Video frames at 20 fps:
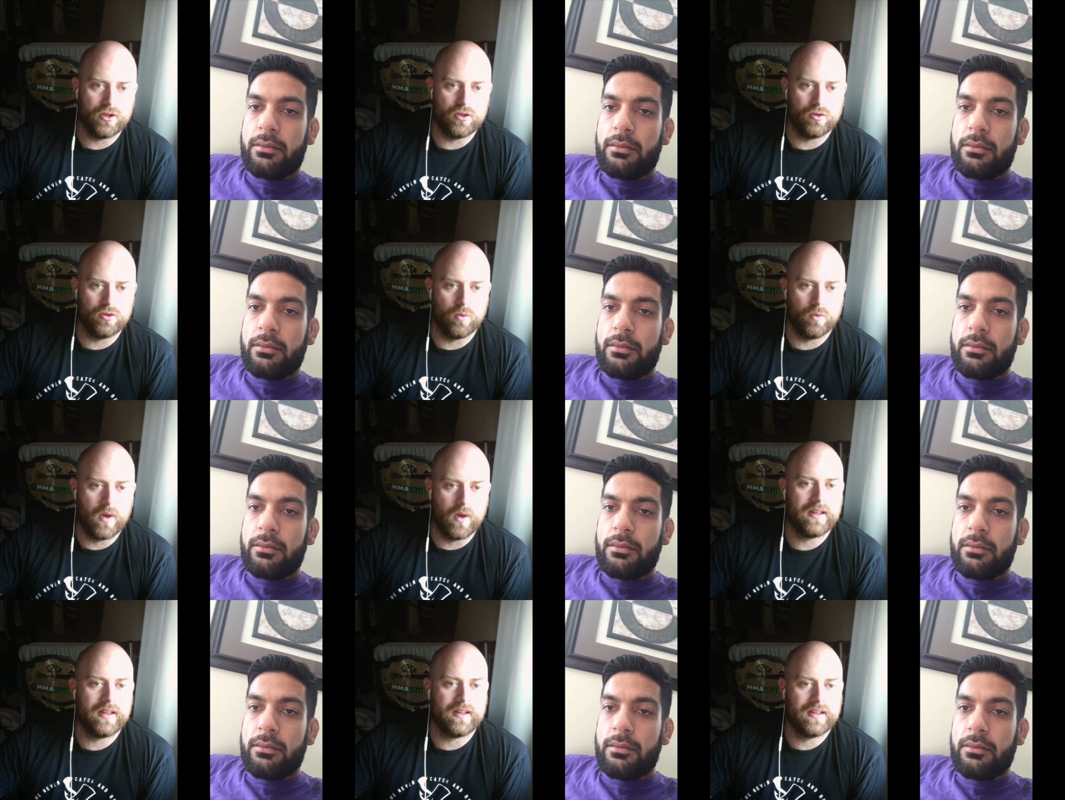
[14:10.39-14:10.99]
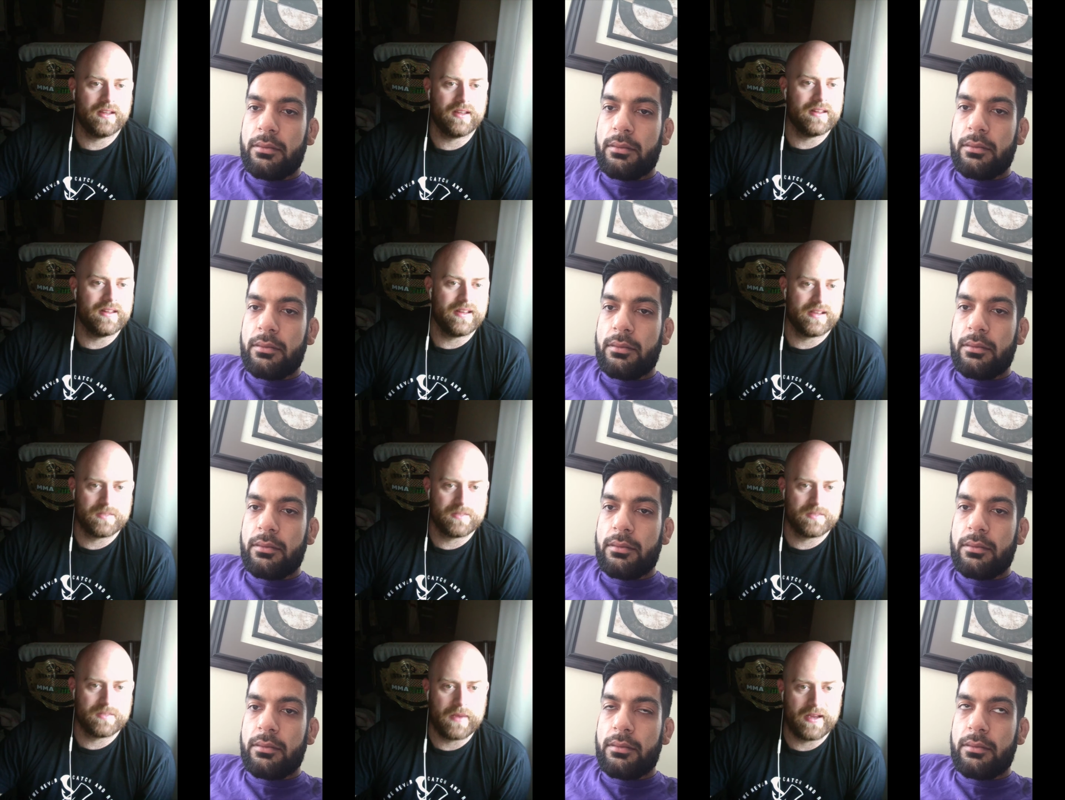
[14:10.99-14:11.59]
Speaker 1: what can they
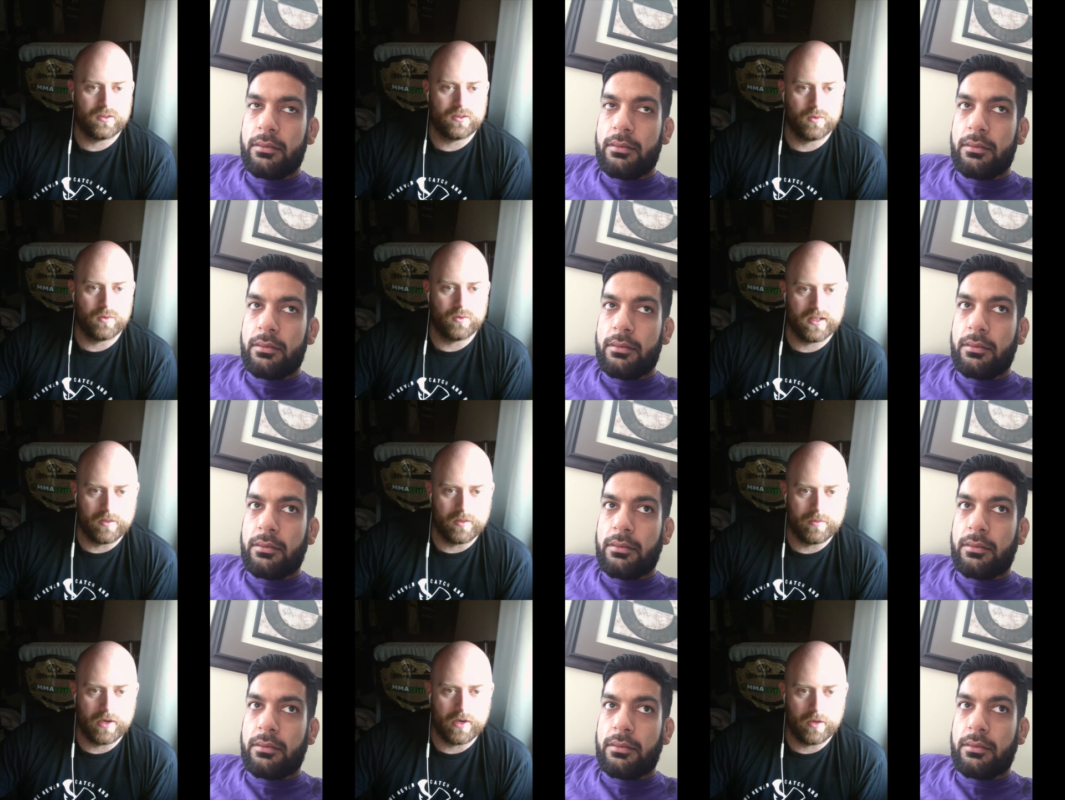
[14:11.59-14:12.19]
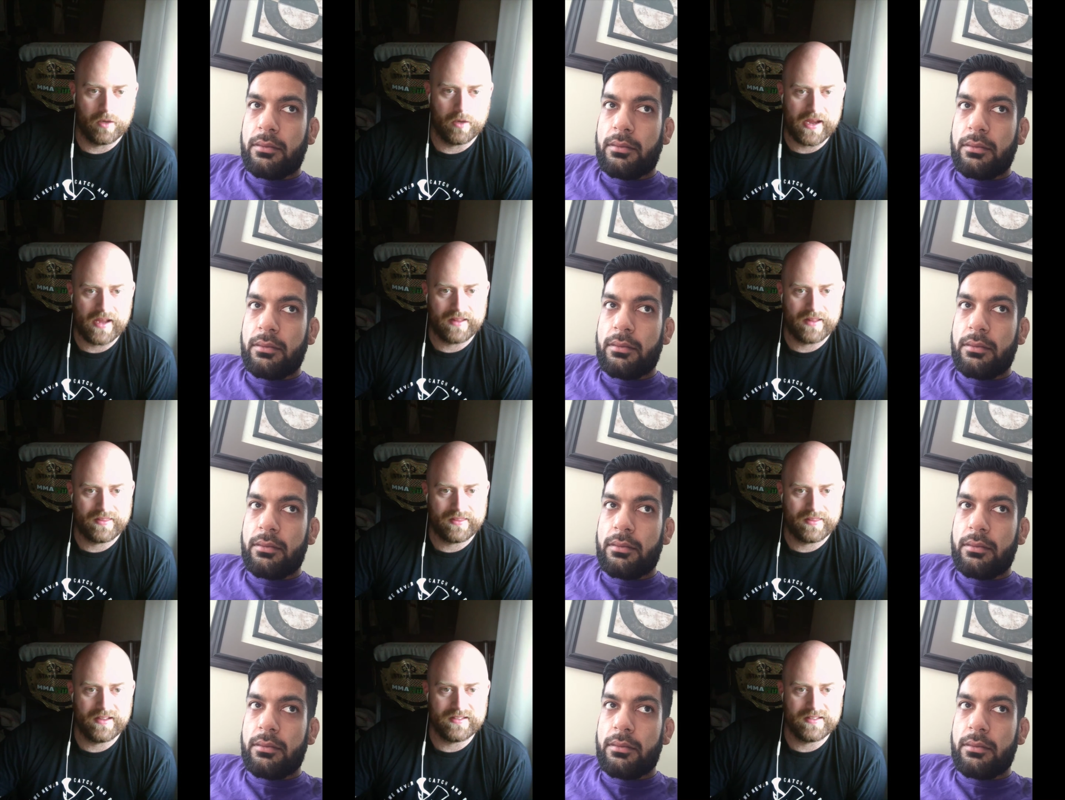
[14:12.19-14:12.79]
expect when Kabir Bath
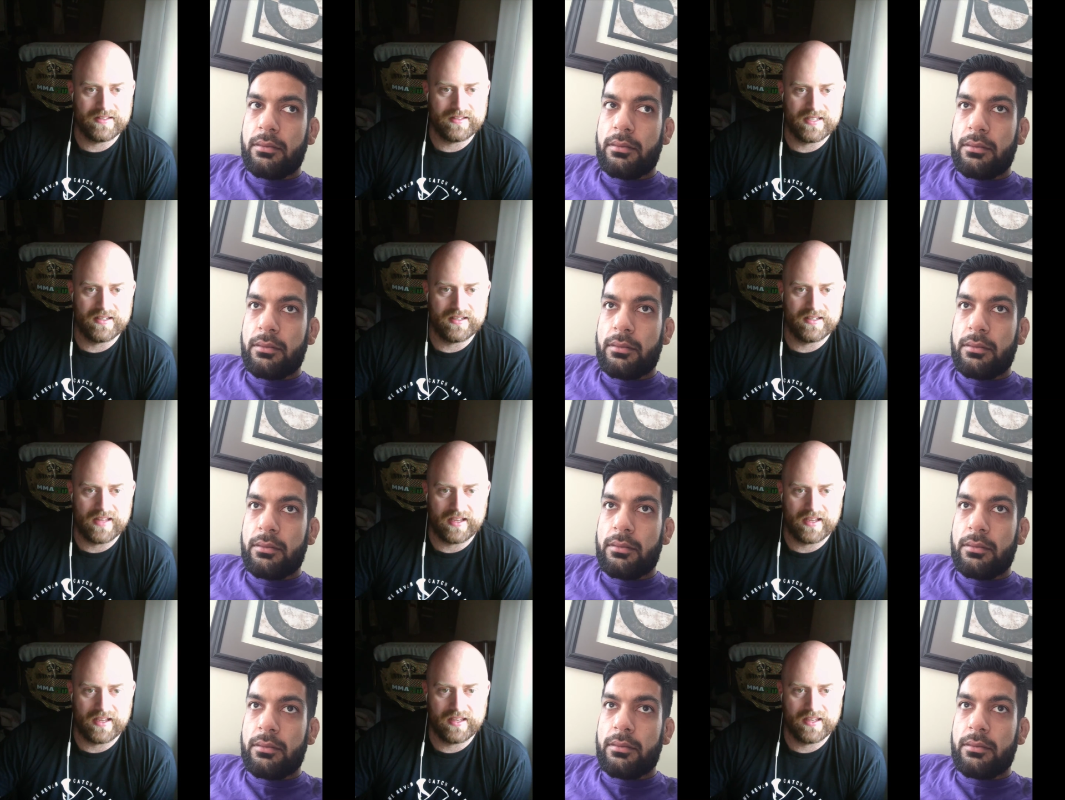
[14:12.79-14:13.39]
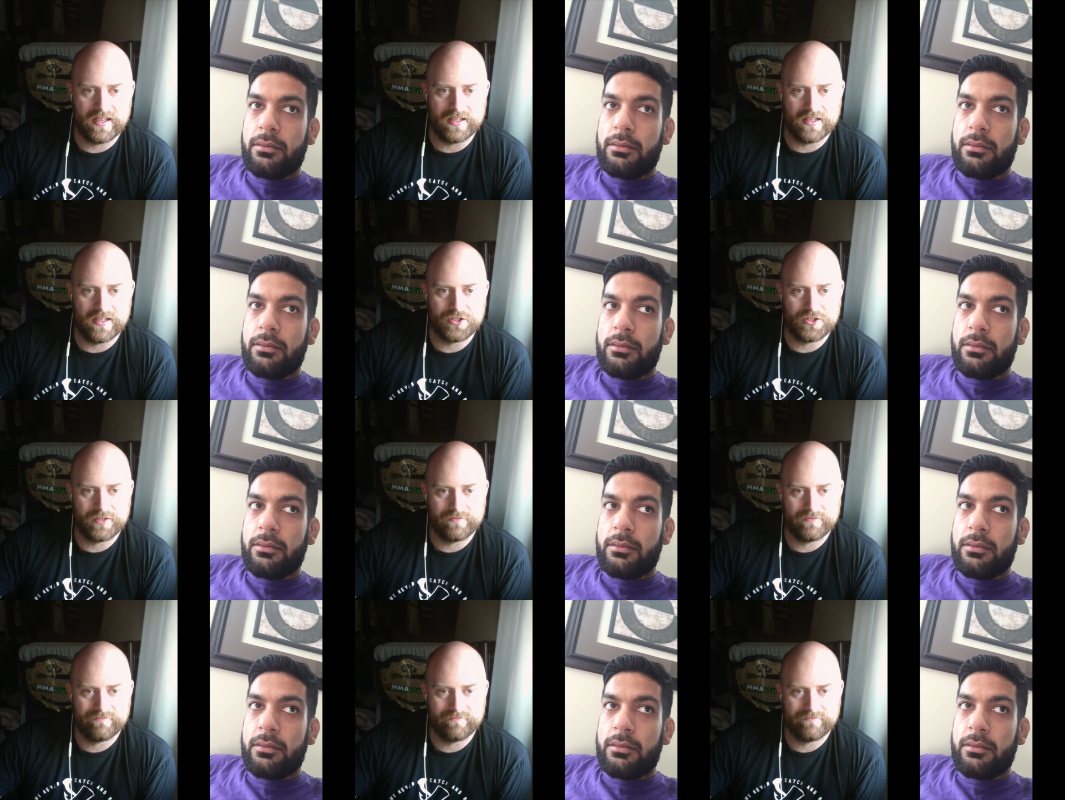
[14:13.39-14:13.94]
heads into that cage?